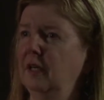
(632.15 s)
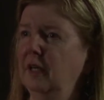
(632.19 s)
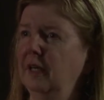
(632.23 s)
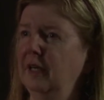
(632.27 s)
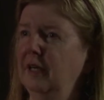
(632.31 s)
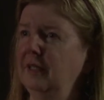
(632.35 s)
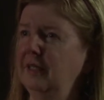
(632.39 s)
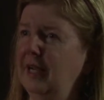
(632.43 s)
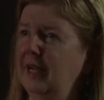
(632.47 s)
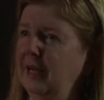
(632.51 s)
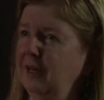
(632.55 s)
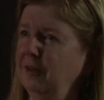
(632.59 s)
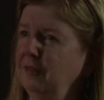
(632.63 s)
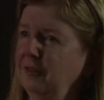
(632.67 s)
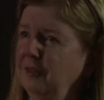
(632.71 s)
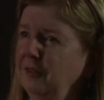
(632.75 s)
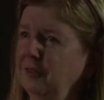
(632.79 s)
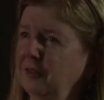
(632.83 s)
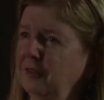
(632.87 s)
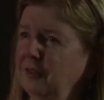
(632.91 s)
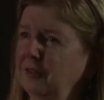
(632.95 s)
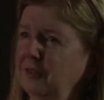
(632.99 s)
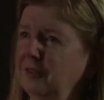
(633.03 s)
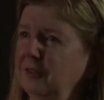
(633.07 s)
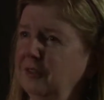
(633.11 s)
had
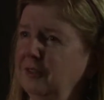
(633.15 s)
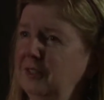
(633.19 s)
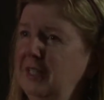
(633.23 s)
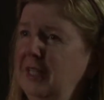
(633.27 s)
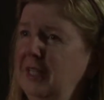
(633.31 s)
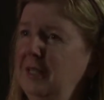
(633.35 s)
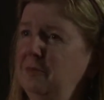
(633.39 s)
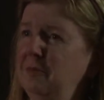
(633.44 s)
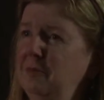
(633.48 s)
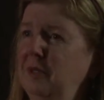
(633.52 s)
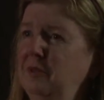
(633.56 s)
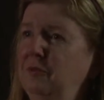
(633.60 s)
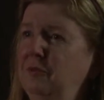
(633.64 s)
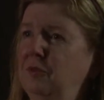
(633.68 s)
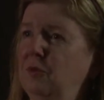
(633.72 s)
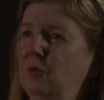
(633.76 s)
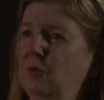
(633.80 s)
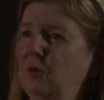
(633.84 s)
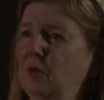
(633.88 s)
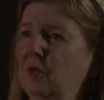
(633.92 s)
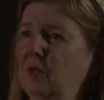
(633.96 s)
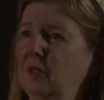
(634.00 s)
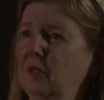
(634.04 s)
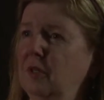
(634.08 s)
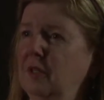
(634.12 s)
ever said
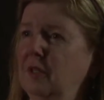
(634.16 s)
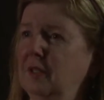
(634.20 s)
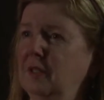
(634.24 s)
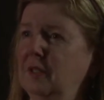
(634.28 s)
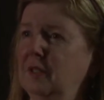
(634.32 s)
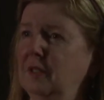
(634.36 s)
before